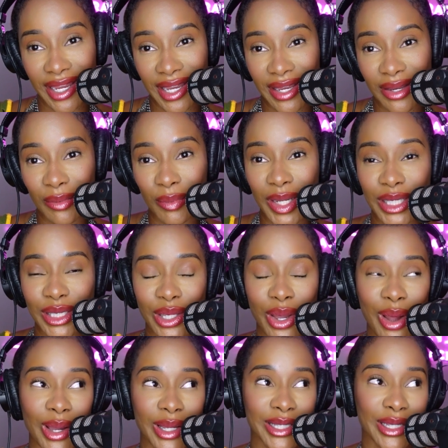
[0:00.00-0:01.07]
we
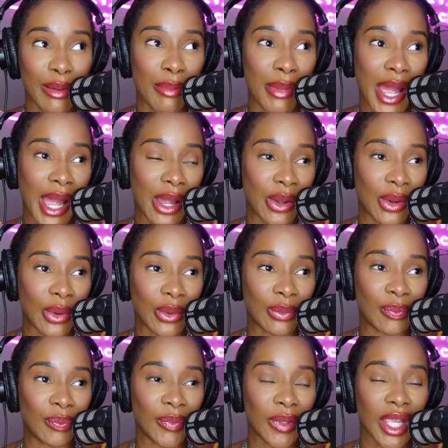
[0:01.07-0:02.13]
talked about
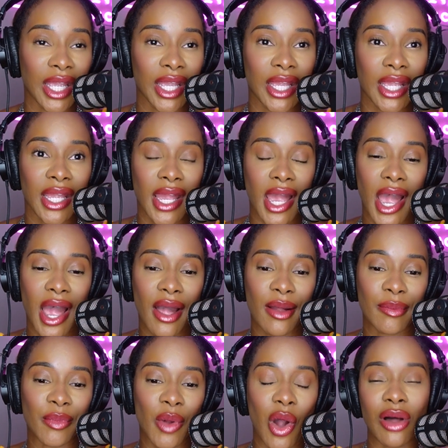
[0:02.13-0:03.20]

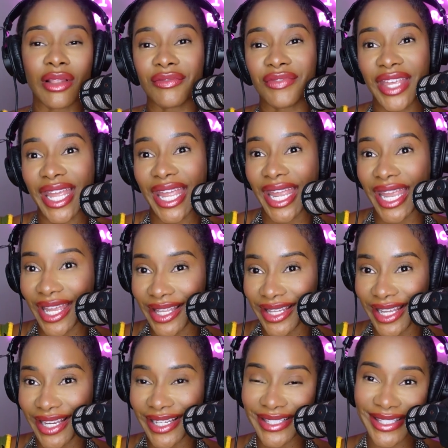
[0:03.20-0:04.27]
all of the
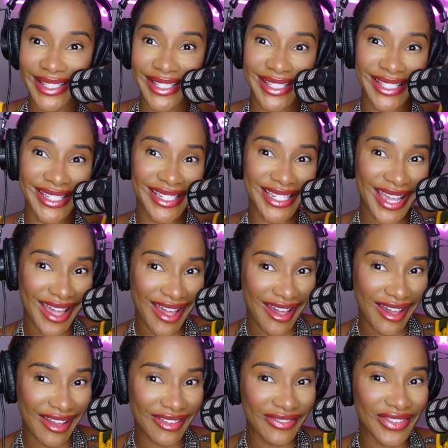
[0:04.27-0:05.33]
healing and
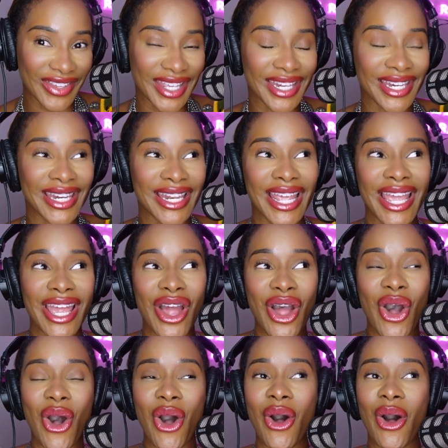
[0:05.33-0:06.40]
stuff and
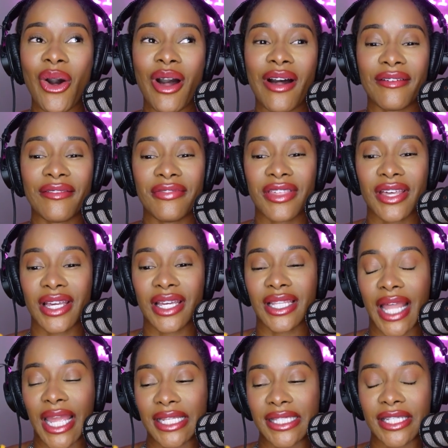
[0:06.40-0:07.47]
all of the
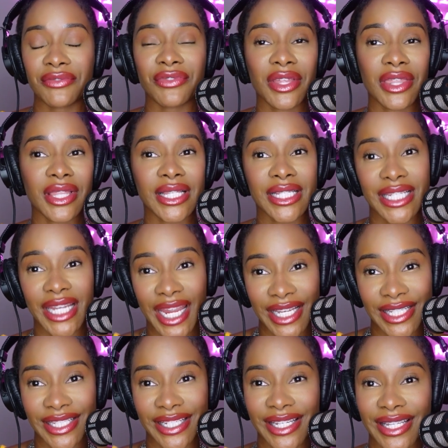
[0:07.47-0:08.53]
like different
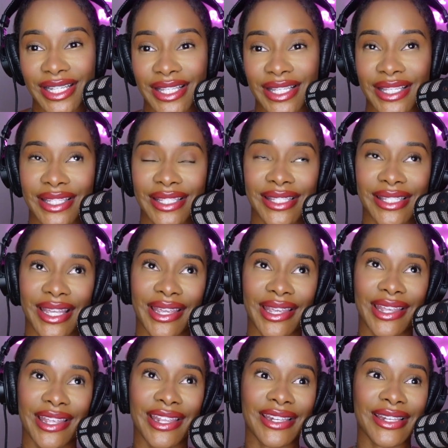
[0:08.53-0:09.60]
changes
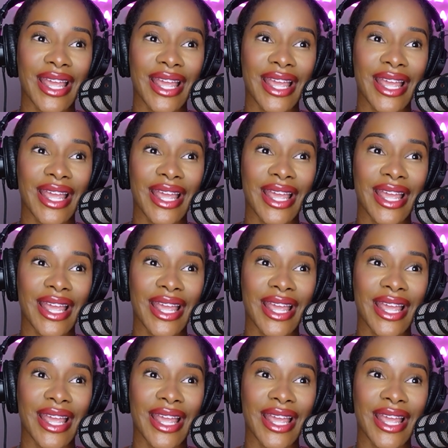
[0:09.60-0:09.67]
and